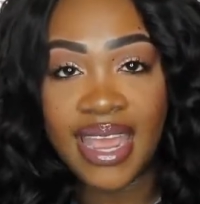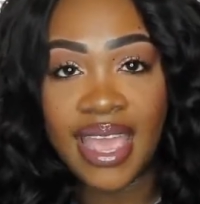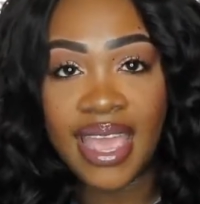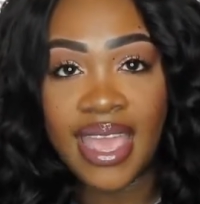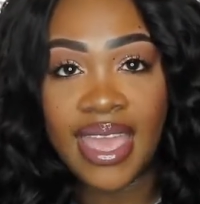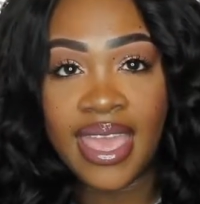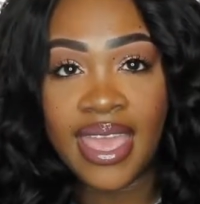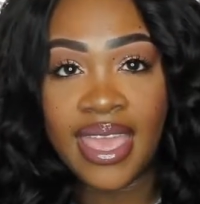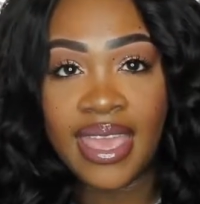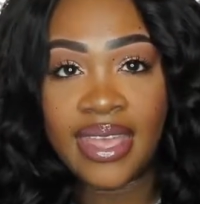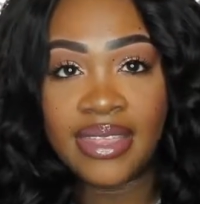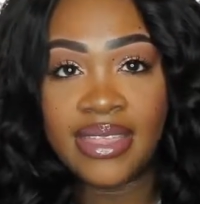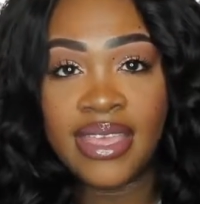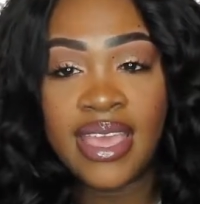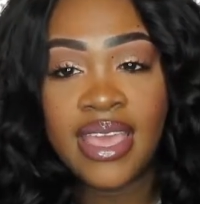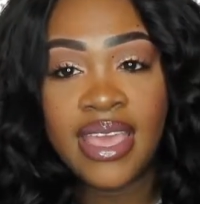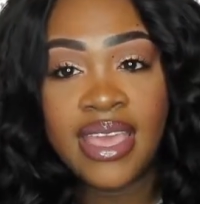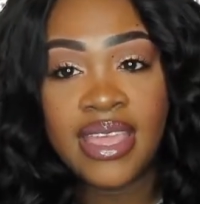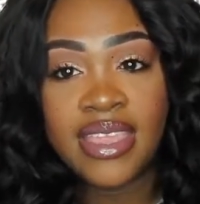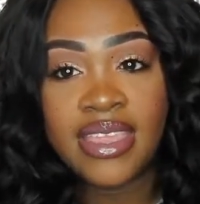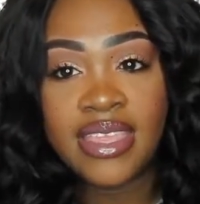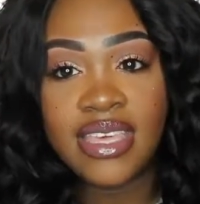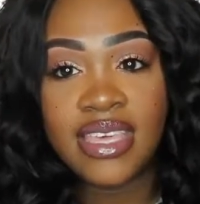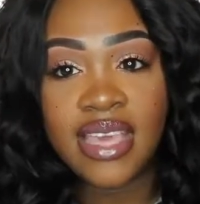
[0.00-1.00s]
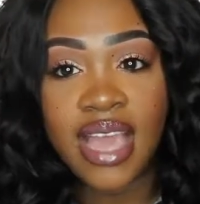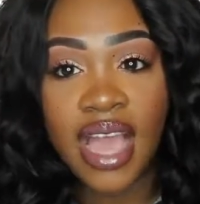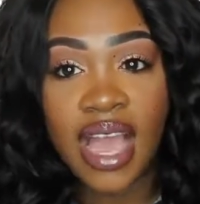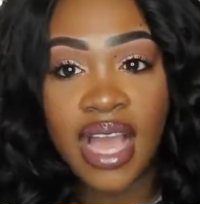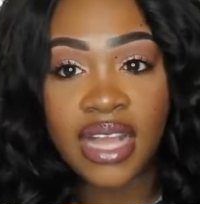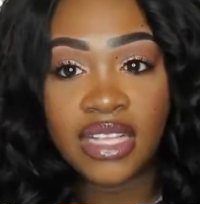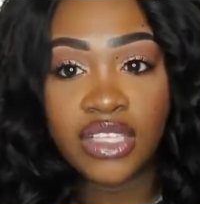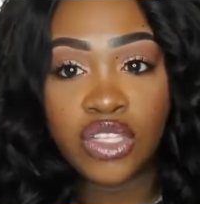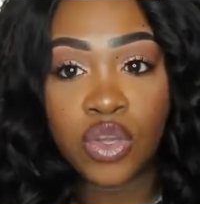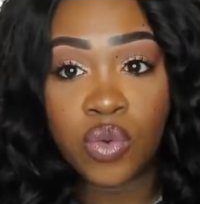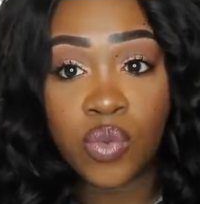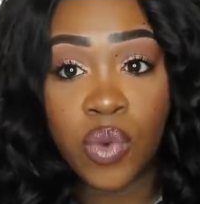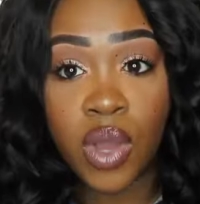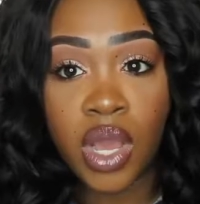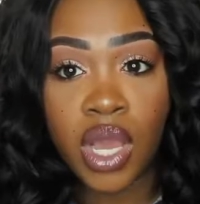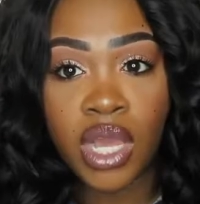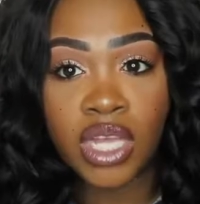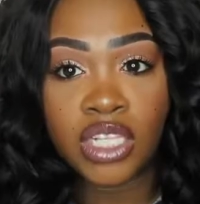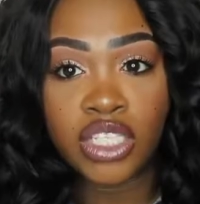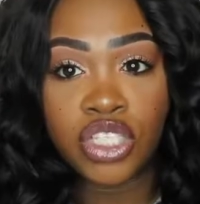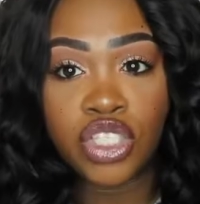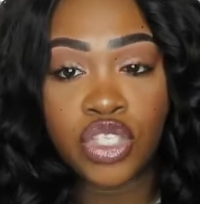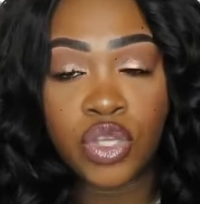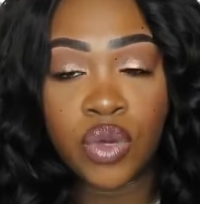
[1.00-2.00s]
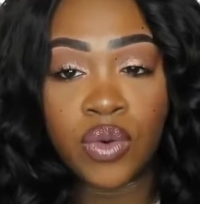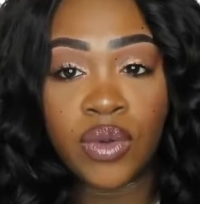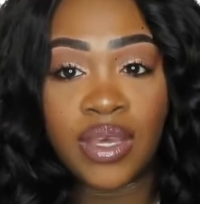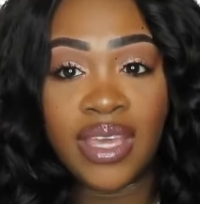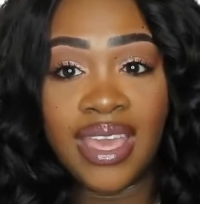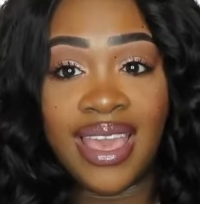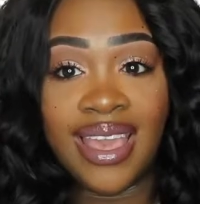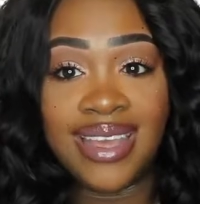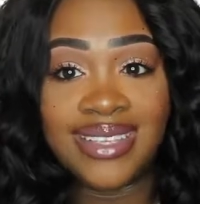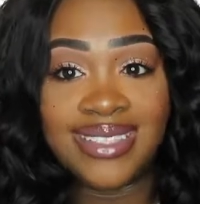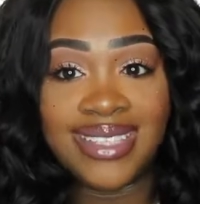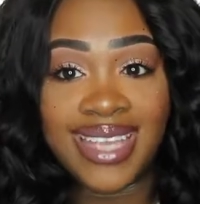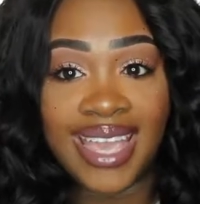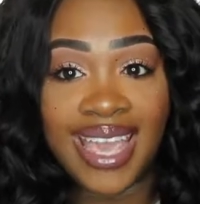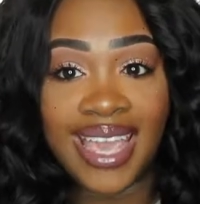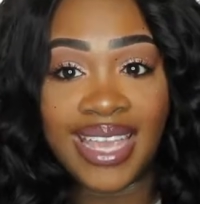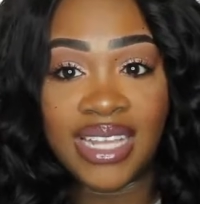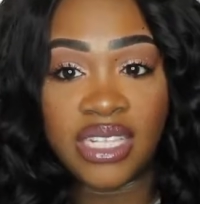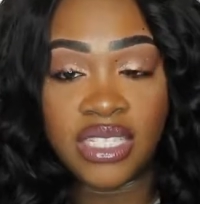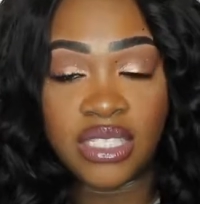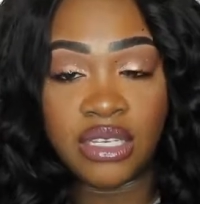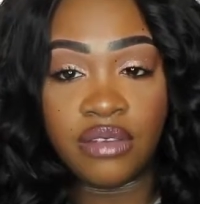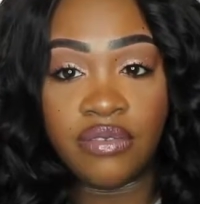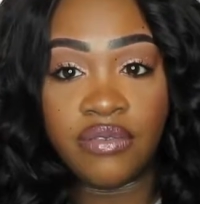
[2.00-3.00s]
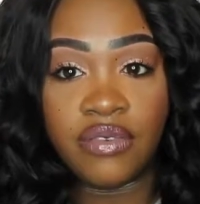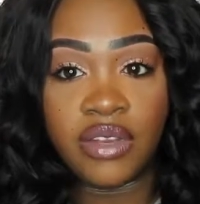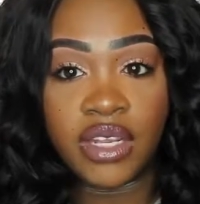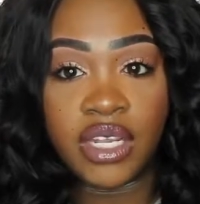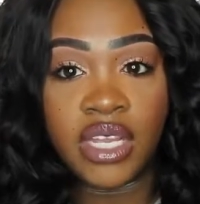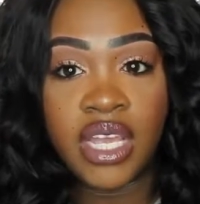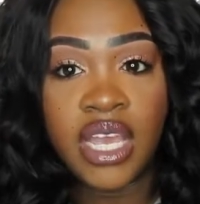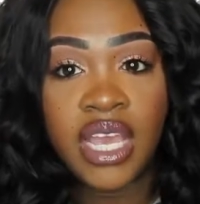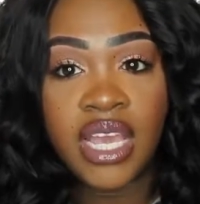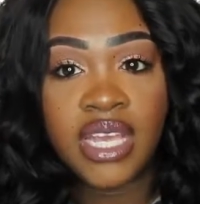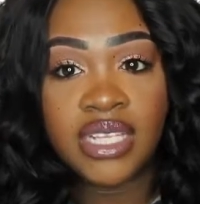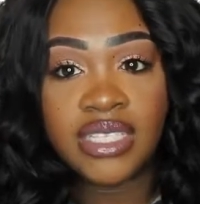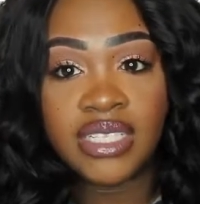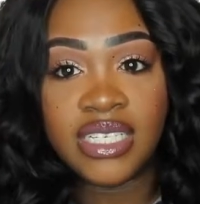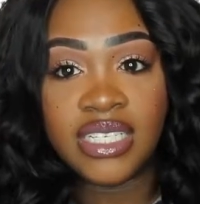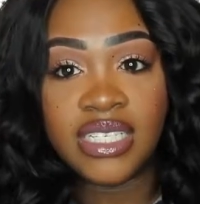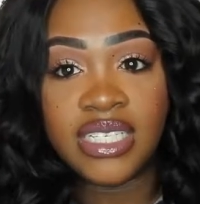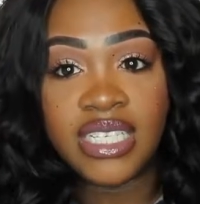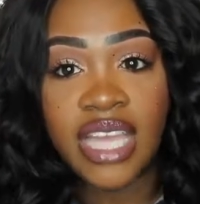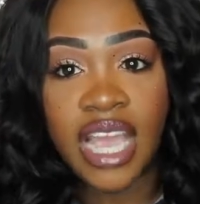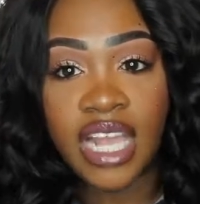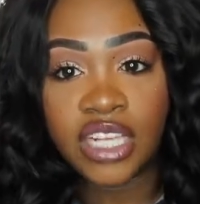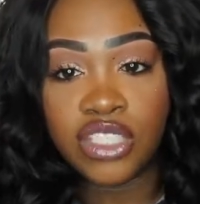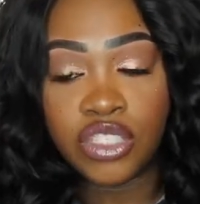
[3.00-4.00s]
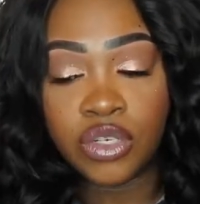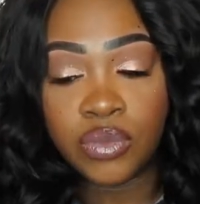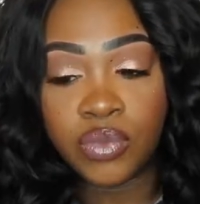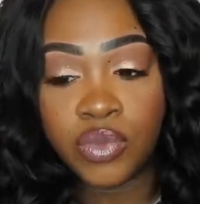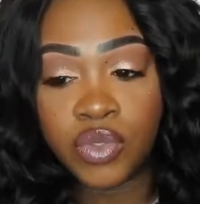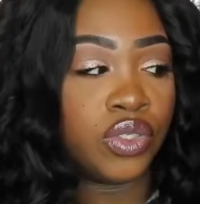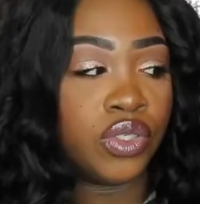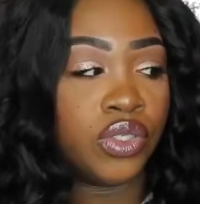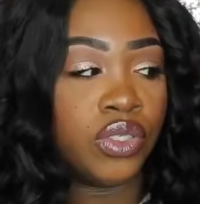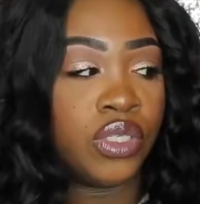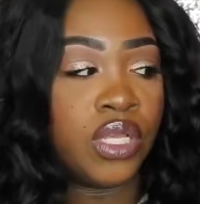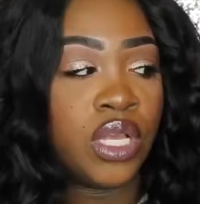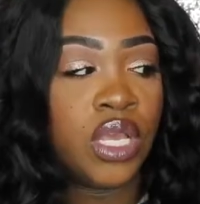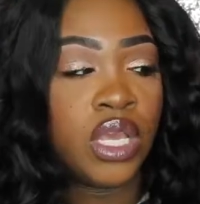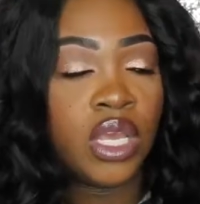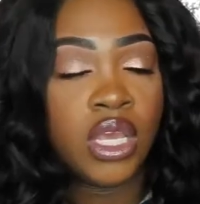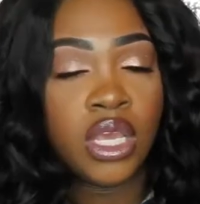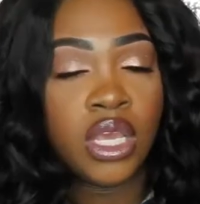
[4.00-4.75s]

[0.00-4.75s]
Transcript: I had the Octowand so it has eight different detachable